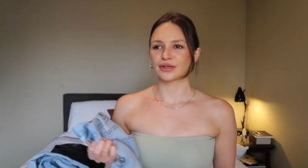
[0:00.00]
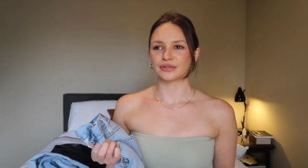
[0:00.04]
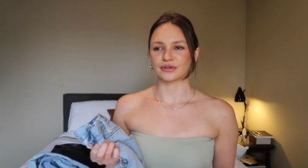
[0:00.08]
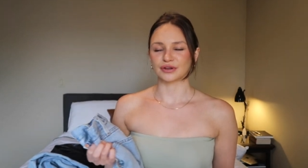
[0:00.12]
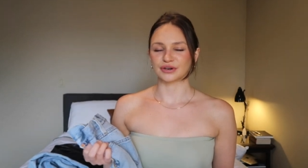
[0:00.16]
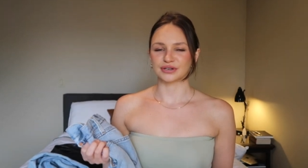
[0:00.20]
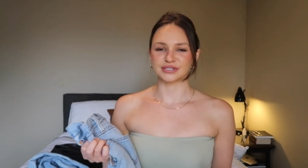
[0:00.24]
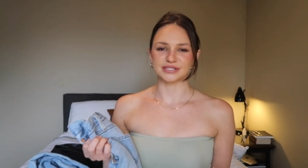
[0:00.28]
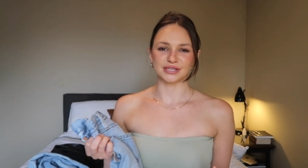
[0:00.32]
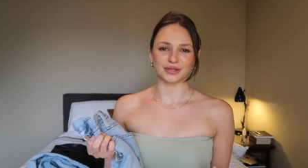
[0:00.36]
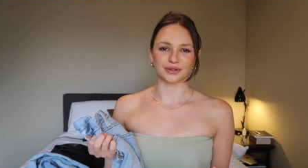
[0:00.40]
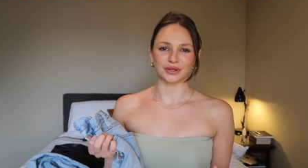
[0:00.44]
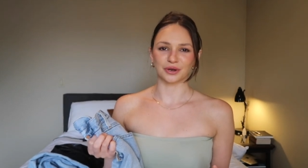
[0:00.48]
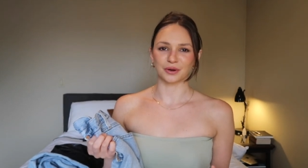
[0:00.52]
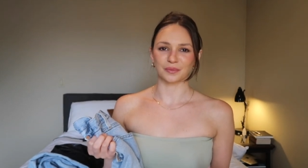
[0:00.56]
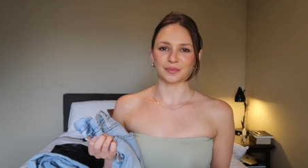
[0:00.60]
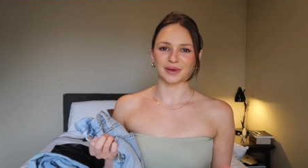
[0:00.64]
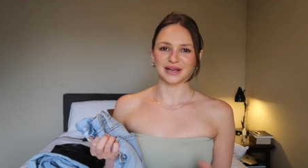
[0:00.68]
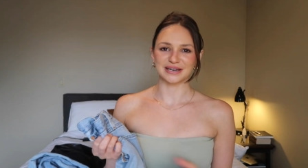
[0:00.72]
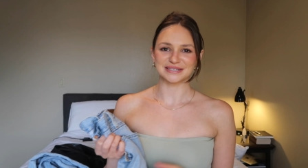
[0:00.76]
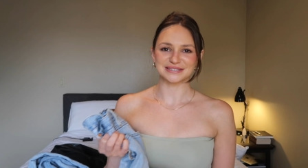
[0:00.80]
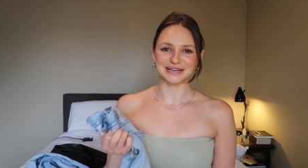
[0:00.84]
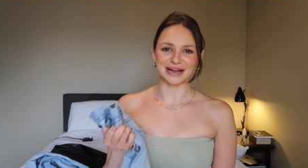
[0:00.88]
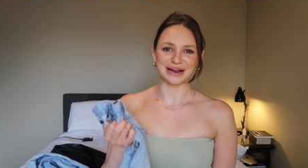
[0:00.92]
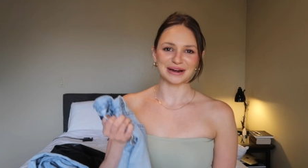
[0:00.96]
They're just a little
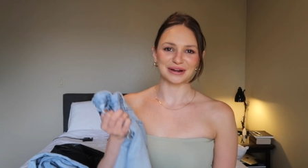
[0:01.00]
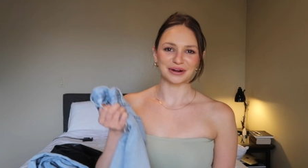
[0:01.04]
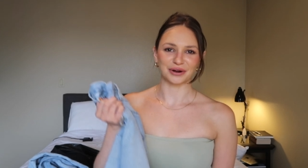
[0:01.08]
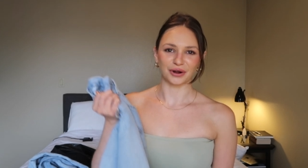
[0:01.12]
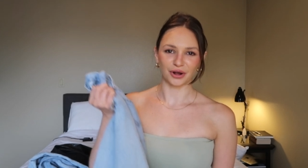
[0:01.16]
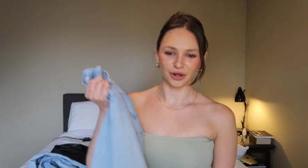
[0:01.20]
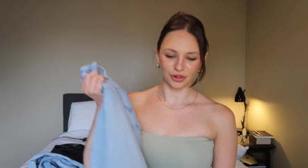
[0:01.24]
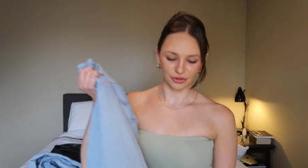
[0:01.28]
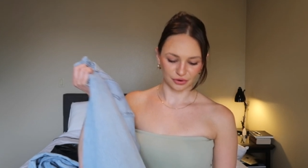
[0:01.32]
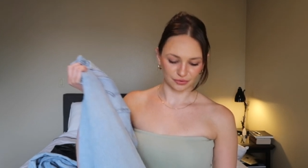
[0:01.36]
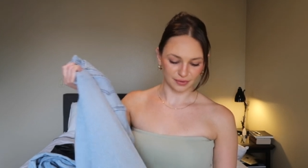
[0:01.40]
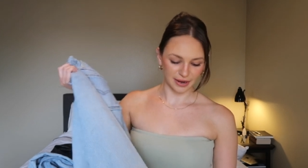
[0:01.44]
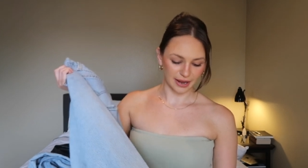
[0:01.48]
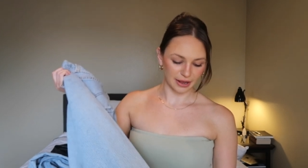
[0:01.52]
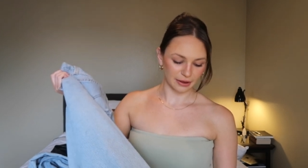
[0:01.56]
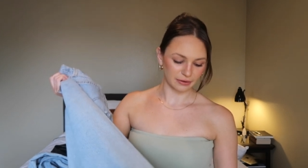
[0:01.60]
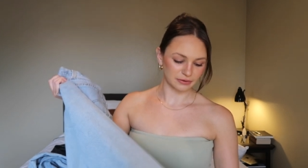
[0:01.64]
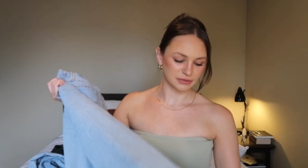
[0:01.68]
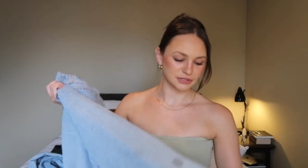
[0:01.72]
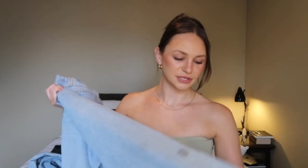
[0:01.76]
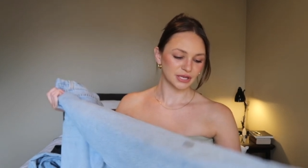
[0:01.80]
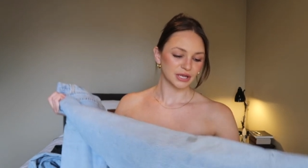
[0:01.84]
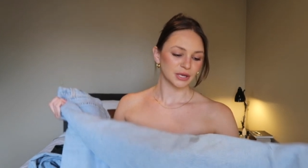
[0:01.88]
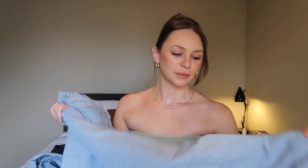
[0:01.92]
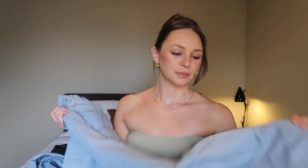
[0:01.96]
bit tighter all
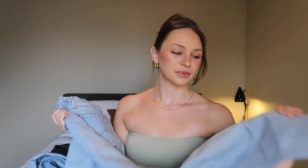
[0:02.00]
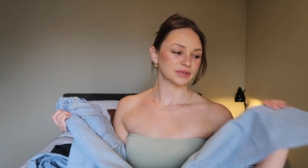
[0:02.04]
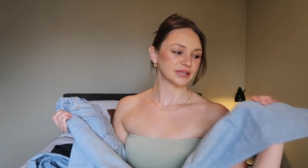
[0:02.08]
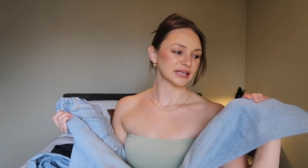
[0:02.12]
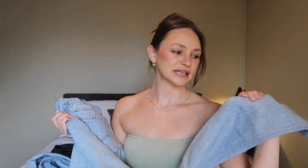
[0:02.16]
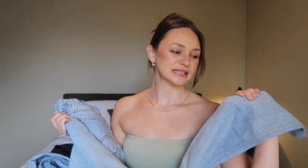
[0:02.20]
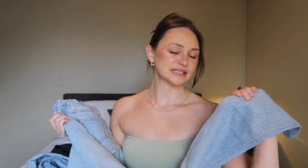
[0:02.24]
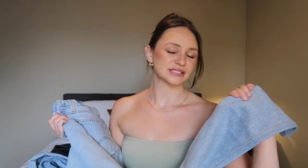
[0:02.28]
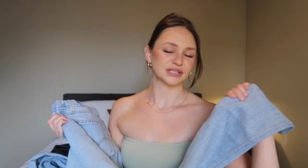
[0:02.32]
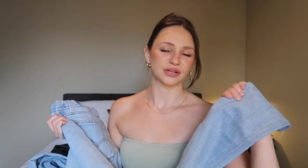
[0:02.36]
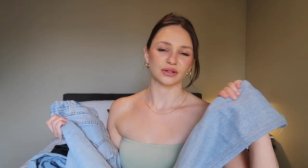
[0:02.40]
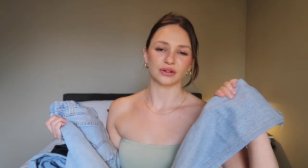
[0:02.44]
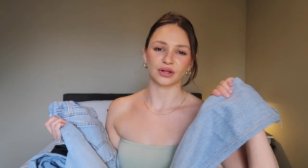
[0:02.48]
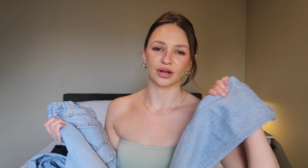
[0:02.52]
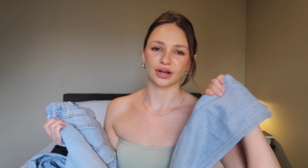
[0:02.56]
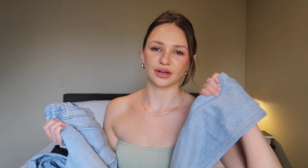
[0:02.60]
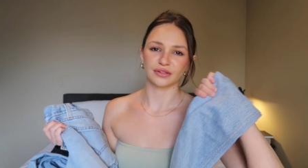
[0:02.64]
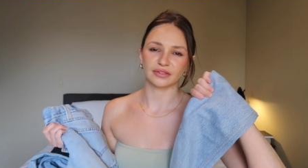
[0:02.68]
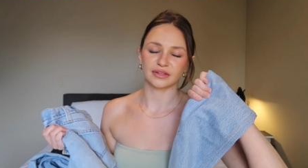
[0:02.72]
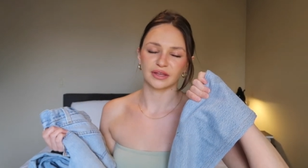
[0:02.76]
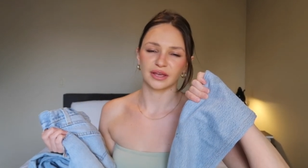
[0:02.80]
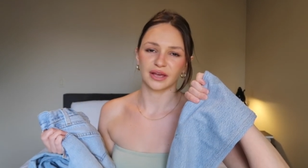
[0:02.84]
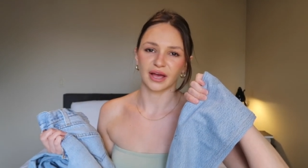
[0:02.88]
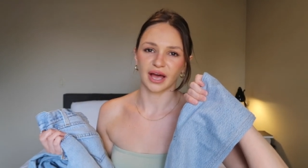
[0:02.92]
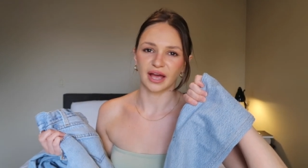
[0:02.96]
around, but they still
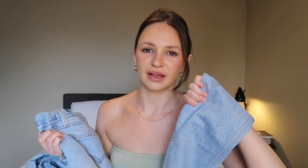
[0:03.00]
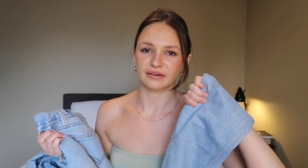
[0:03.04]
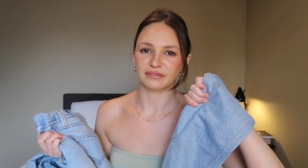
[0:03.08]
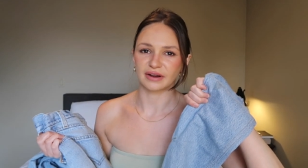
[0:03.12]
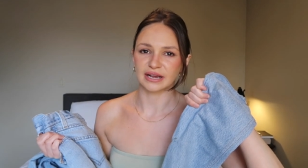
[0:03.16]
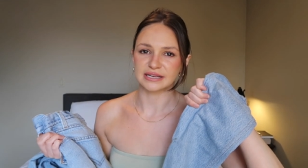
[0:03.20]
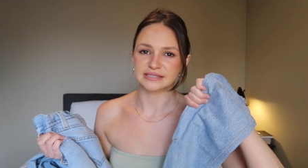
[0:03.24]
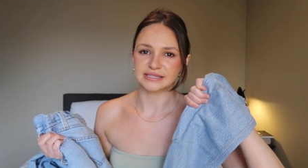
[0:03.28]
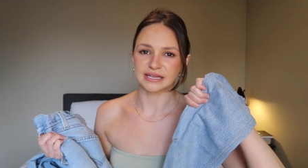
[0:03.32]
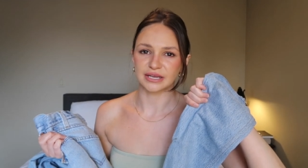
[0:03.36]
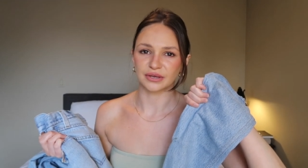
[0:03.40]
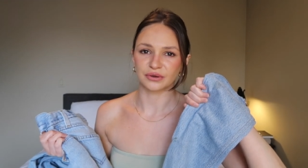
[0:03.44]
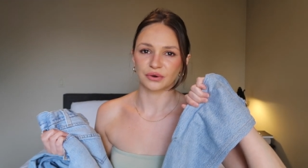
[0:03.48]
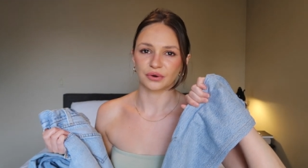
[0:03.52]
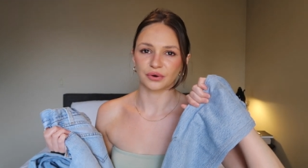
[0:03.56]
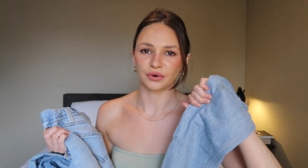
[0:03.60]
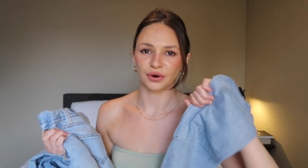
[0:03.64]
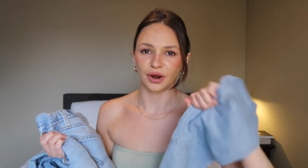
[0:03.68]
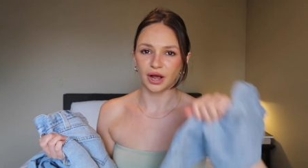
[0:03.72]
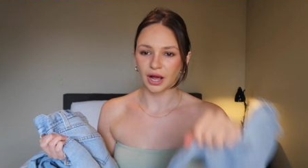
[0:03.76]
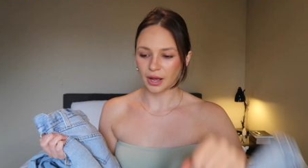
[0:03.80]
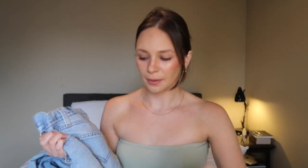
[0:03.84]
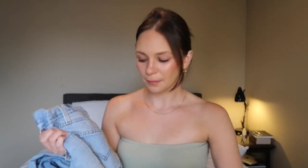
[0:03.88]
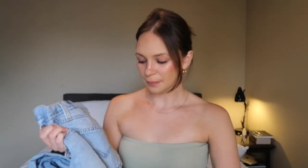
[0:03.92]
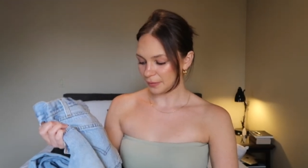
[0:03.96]
are the high-rise ankle crop.